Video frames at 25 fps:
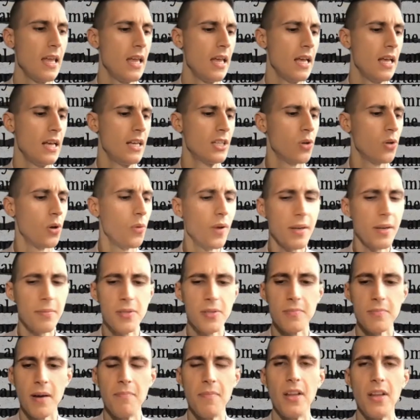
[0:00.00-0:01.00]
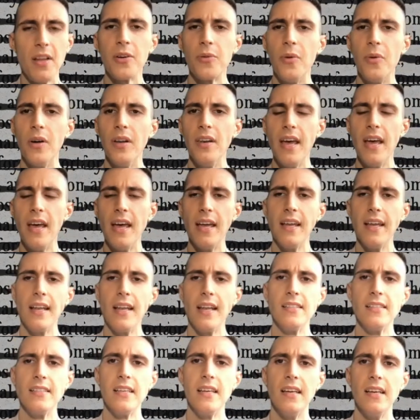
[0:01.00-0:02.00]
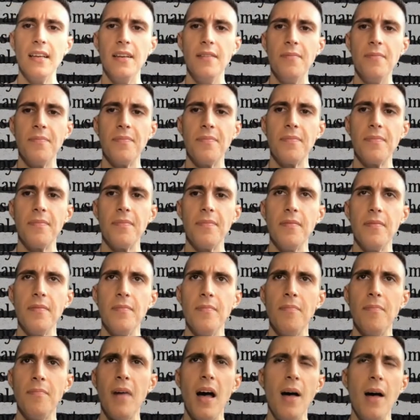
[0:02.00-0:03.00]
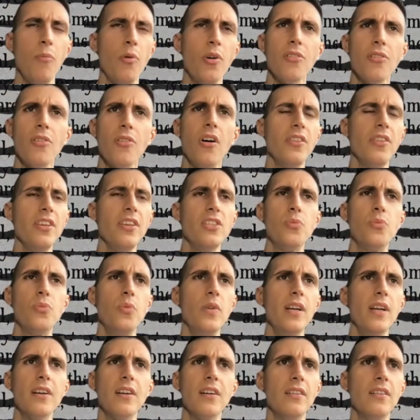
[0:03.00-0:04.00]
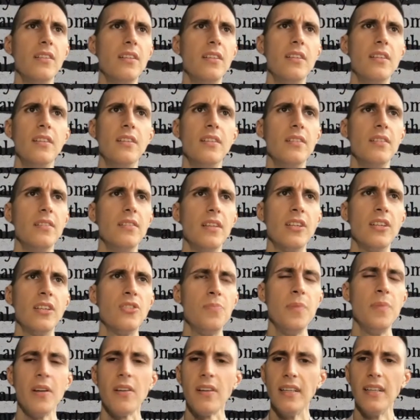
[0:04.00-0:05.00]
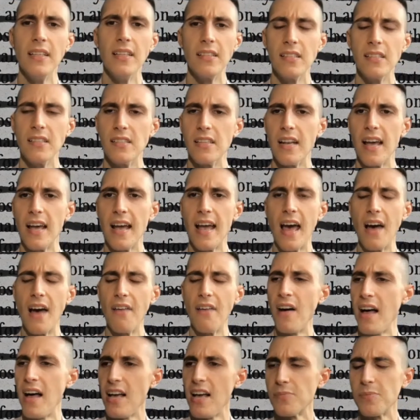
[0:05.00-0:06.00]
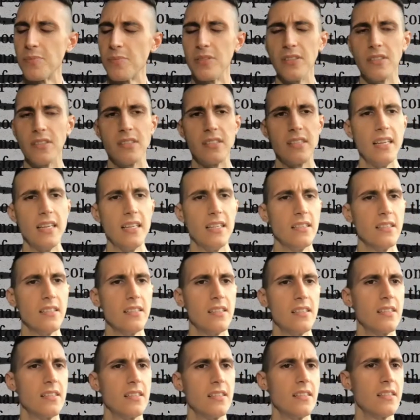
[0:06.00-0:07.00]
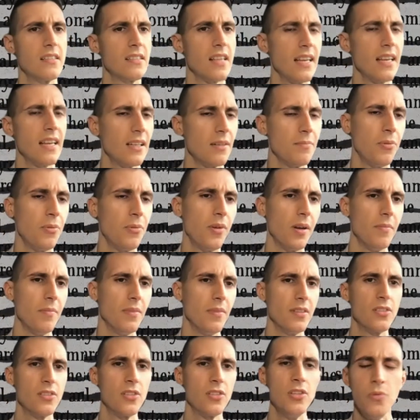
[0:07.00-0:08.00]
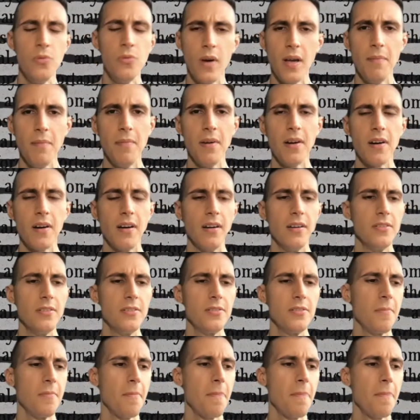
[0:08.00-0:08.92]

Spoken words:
So I went up to my mother one day and I said, Mom, what are all these weird experiences that I have? Hospital stays, psych appointments, two-way mirrors.